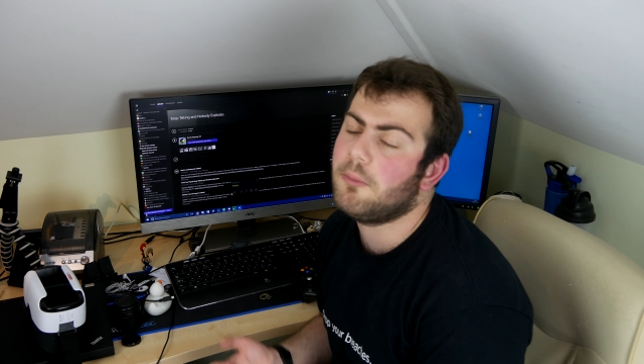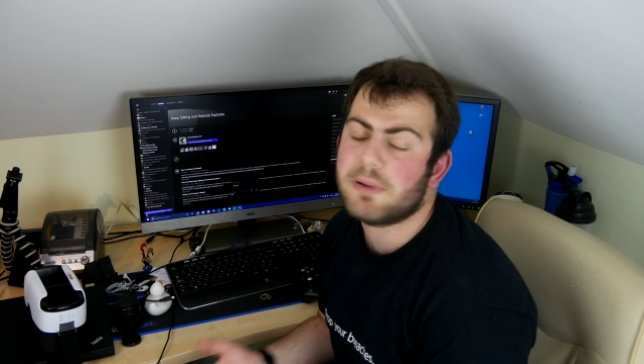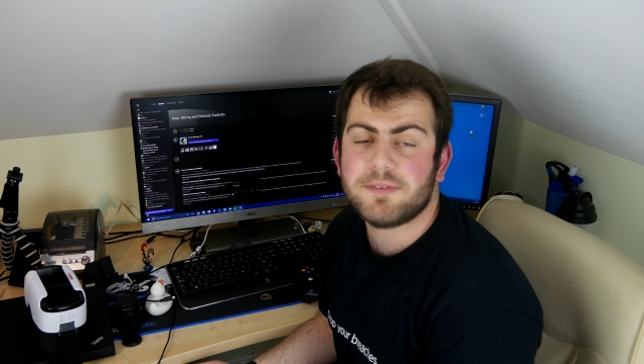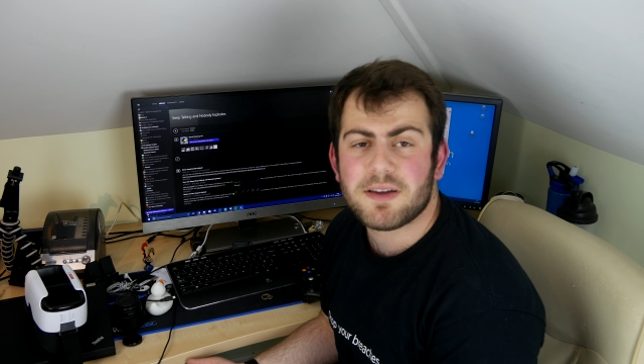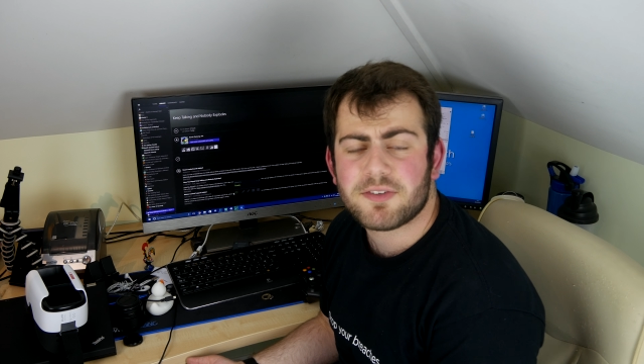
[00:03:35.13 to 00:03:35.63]
But
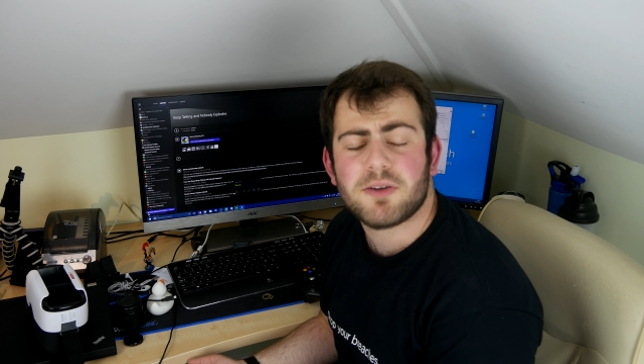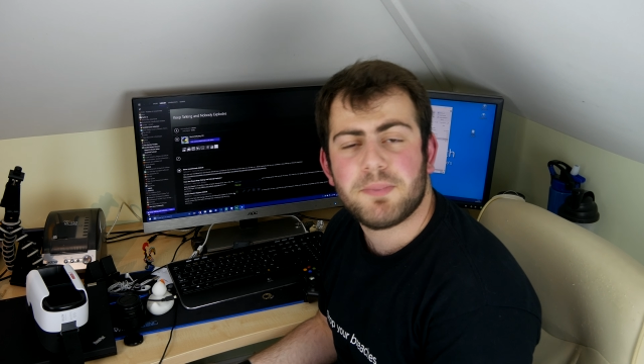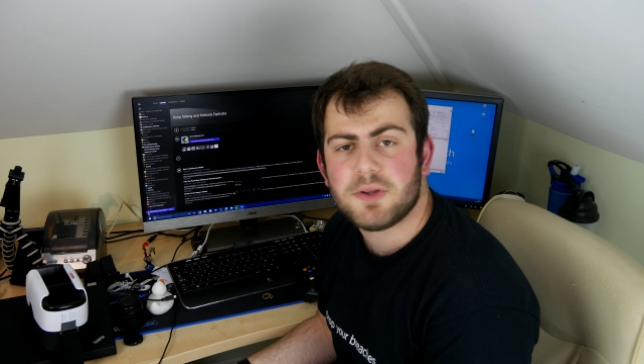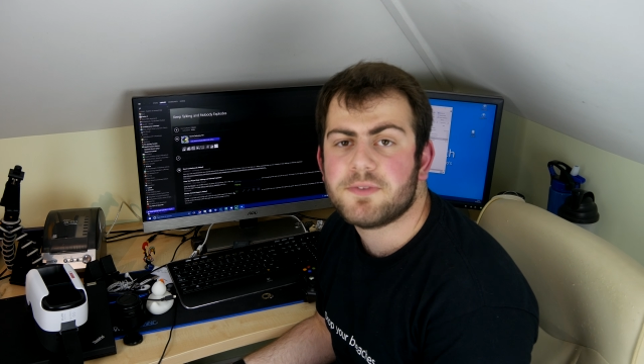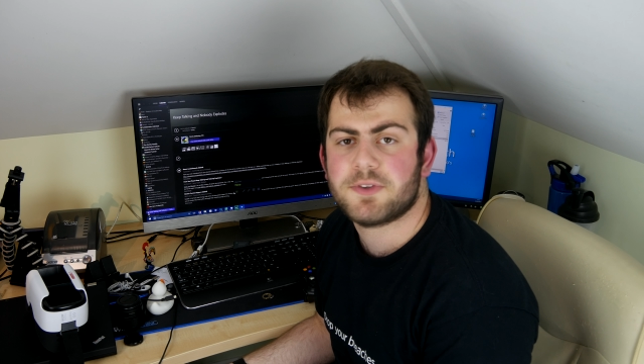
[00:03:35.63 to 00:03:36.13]
if you have a
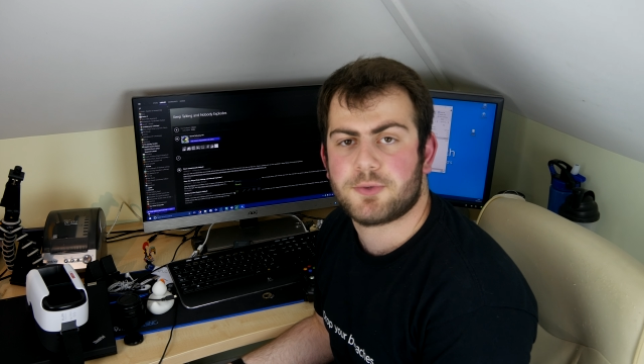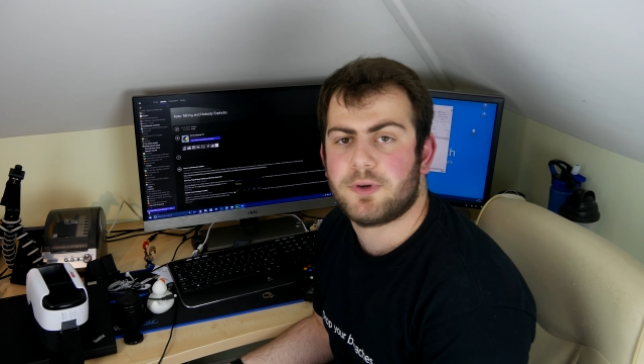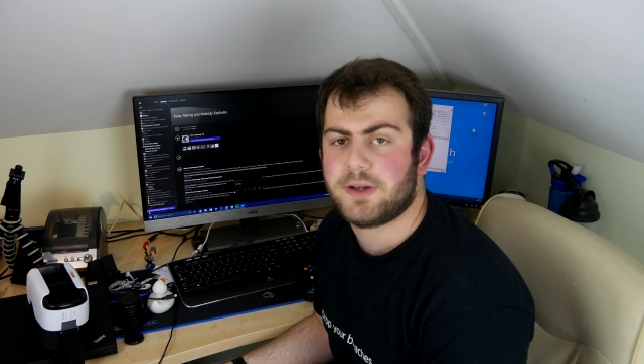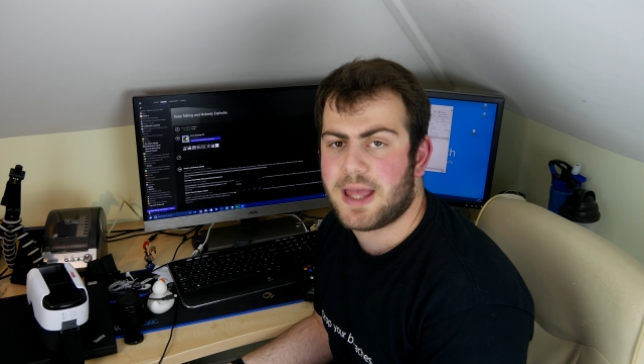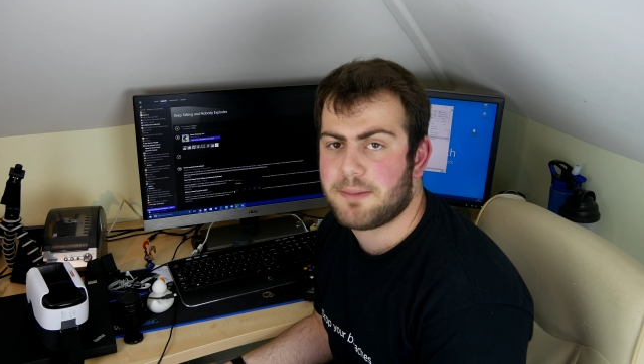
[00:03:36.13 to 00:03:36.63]
computer that's
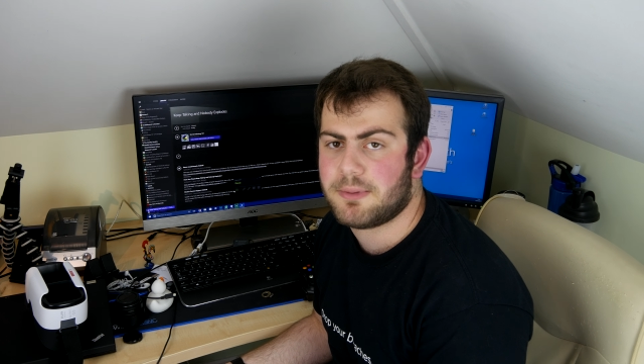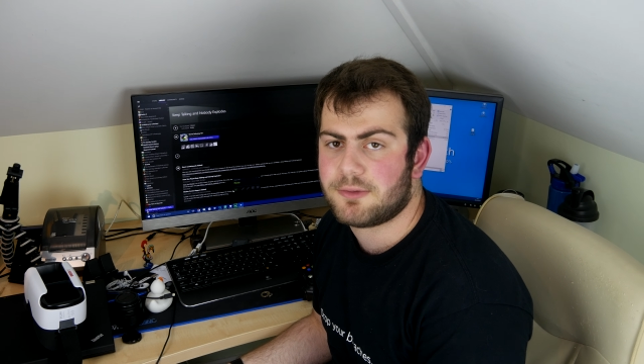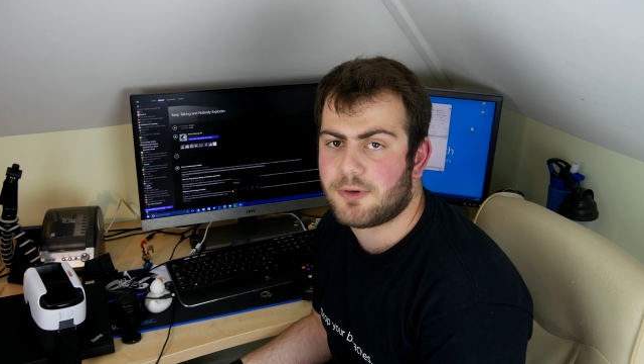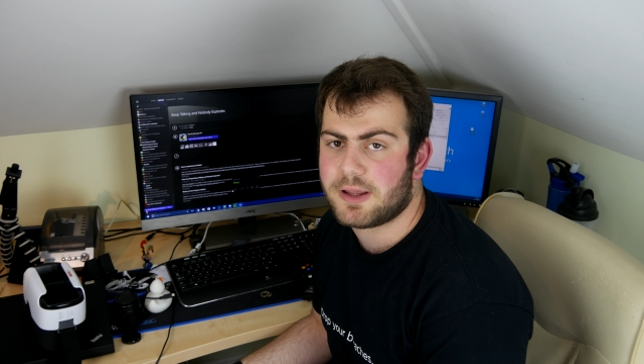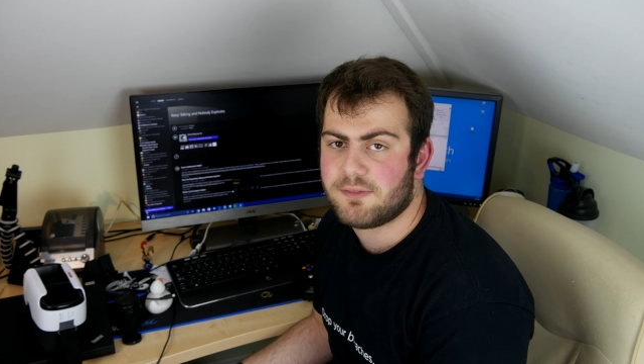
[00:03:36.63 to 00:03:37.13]
already capable of
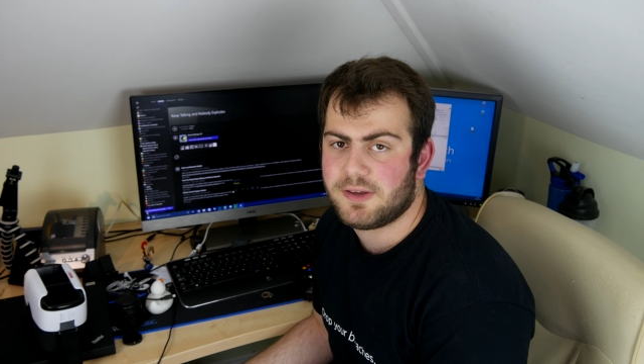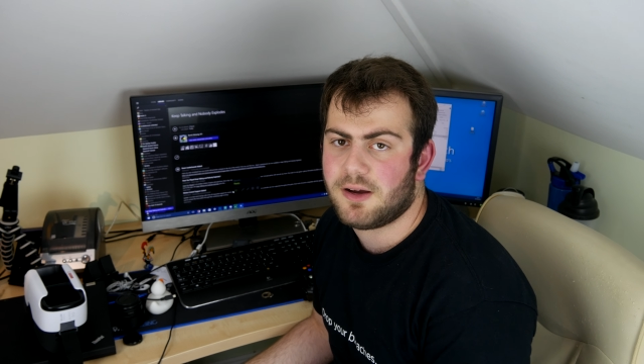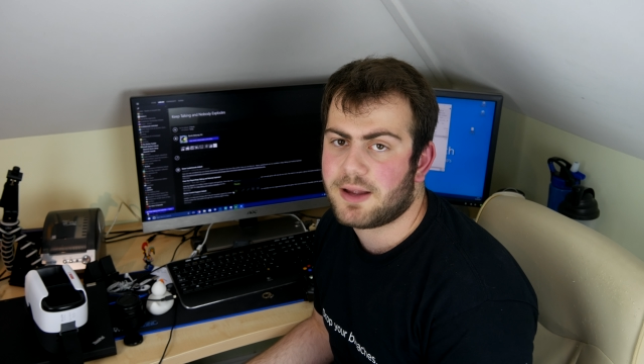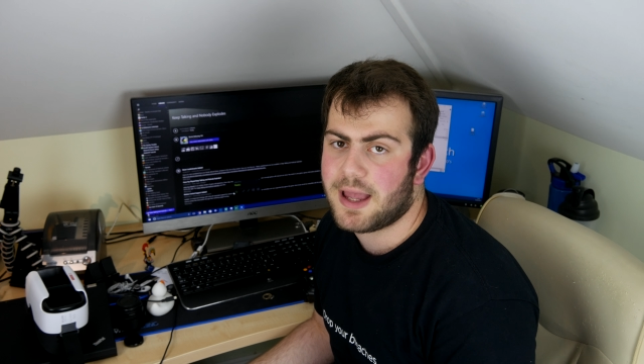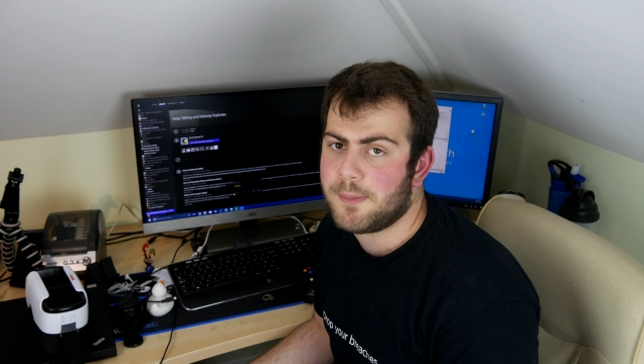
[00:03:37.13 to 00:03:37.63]
running VR
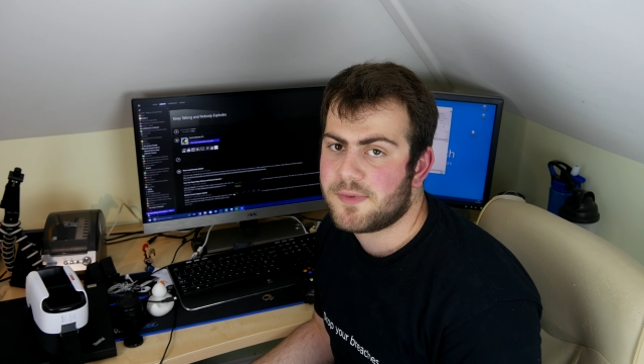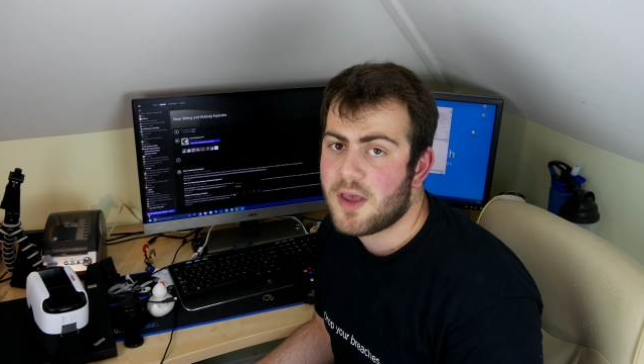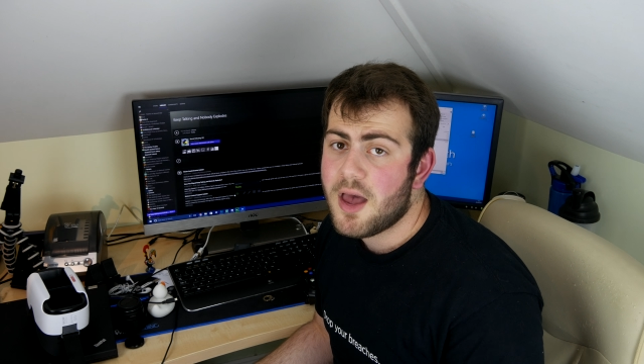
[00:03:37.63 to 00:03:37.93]
games,